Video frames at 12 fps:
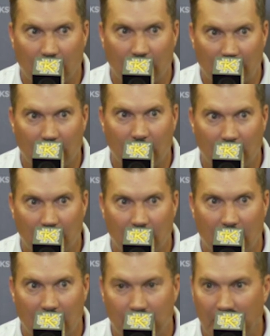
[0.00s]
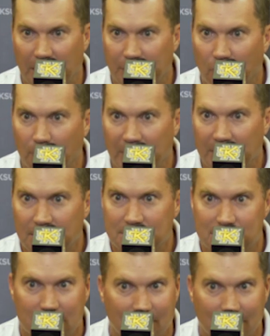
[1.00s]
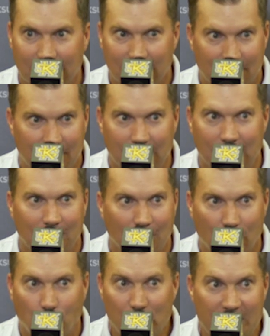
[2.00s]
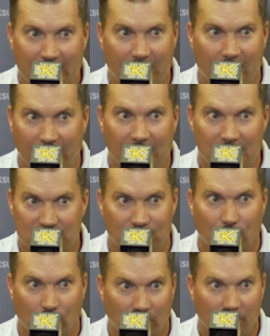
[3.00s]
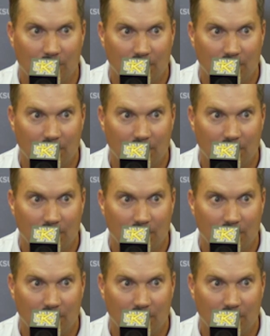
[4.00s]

I by no means, we got our hands full.